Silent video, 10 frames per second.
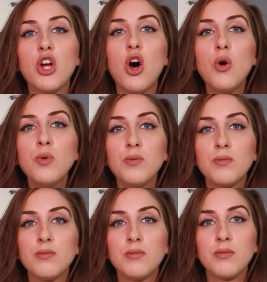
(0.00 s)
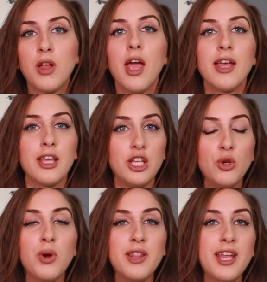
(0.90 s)
don't,
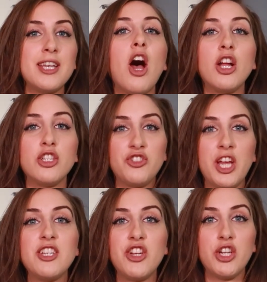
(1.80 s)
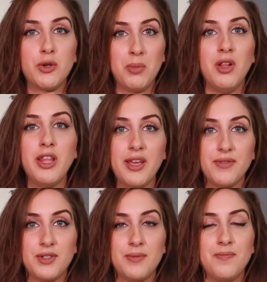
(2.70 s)
you are then not changing your
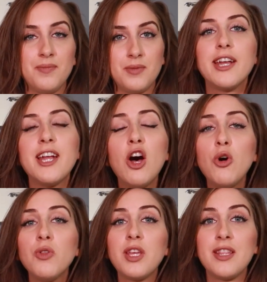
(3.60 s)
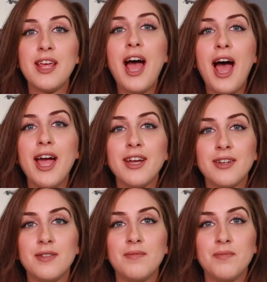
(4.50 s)
beliefs. And not only that,
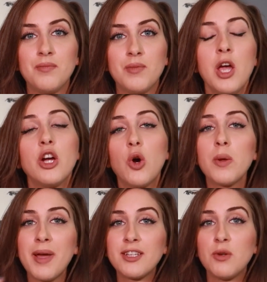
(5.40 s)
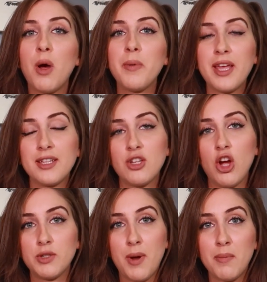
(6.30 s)
going back to what we had
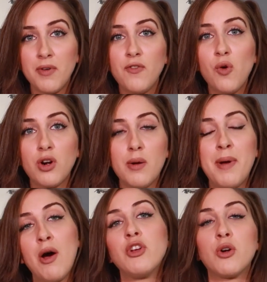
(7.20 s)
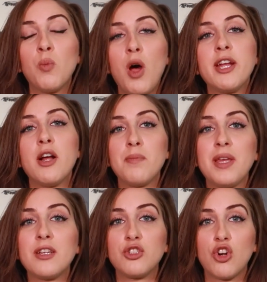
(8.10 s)
talked about before about your why not
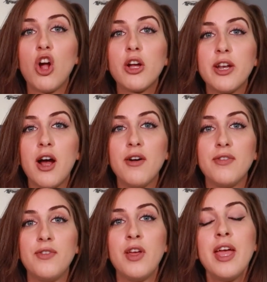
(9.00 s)
being strong enough,